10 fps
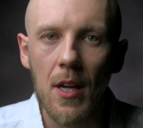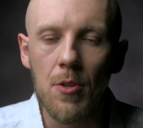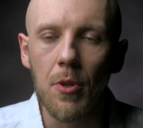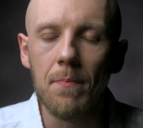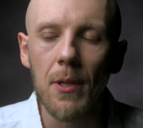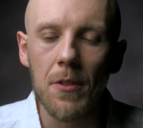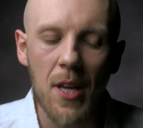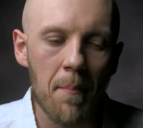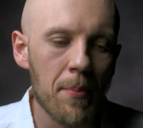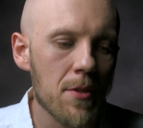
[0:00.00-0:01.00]
You can build
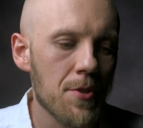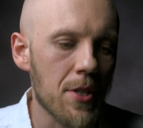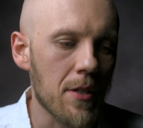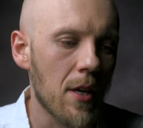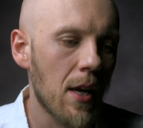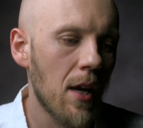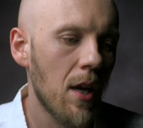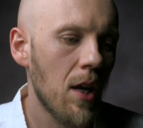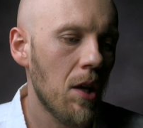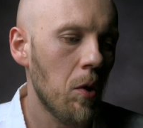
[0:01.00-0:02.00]
temples and
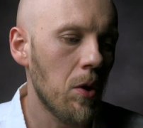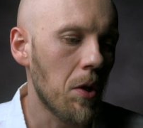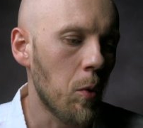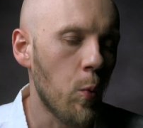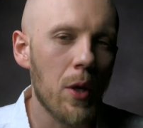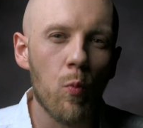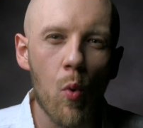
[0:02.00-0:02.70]
win